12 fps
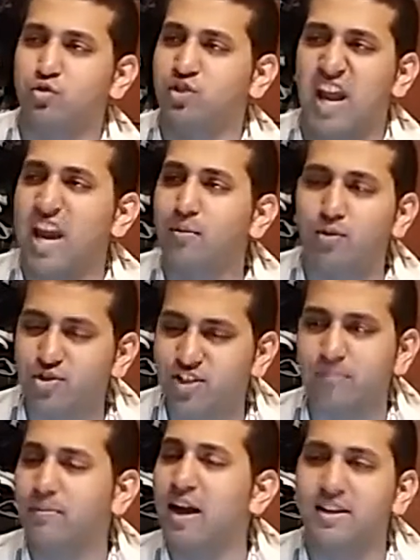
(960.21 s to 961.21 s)
or tables,
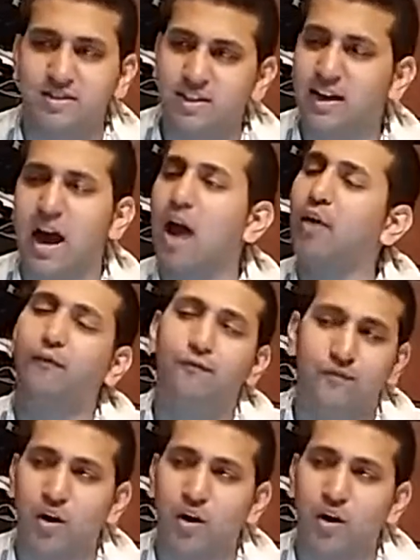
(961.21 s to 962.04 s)
I'm guessing. I don't